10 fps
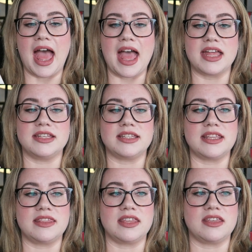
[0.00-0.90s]
and
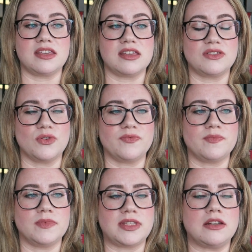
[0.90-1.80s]
the sort of
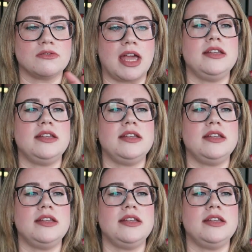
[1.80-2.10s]
central